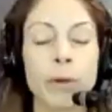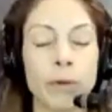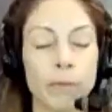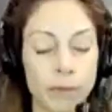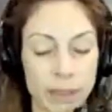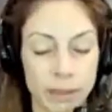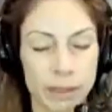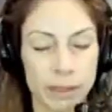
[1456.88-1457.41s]

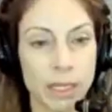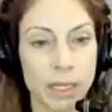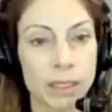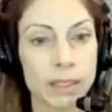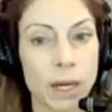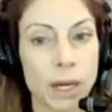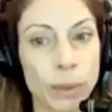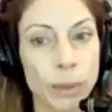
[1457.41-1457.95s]

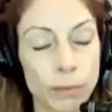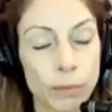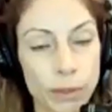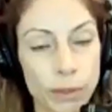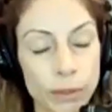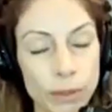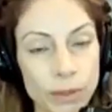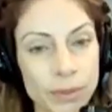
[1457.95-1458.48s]

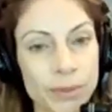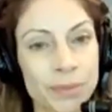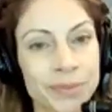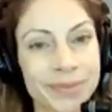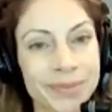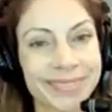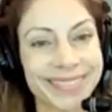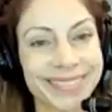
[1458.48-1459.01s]

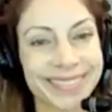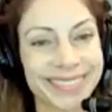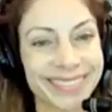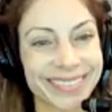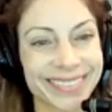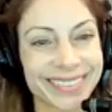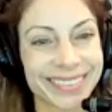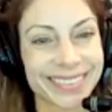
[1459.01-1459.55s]

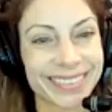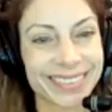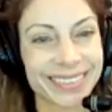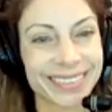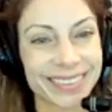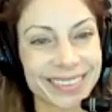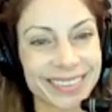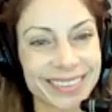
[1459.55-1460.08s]

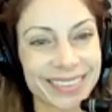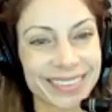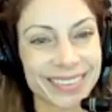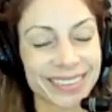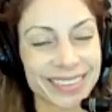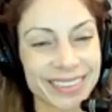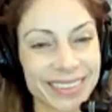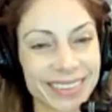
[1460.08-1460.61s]

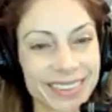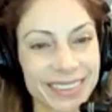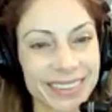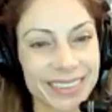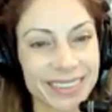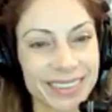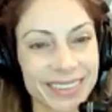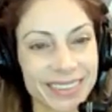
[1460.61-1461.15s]

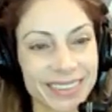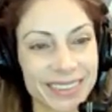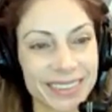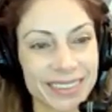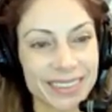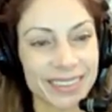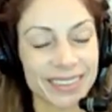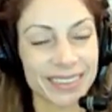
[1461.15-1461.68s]

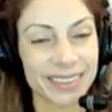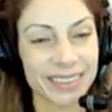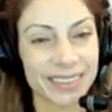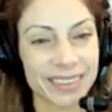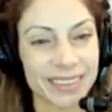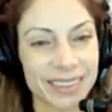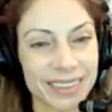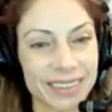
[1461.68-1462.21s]

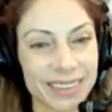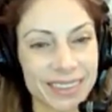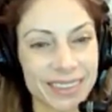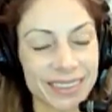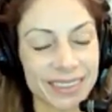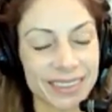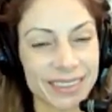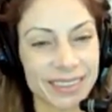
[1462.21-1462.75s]

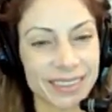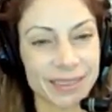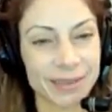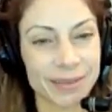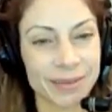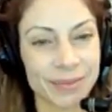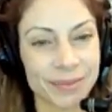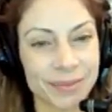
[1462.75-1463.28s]

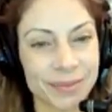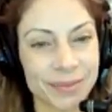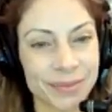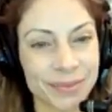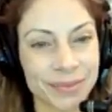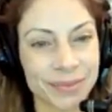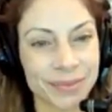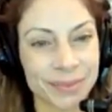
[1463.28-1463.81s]
(silent)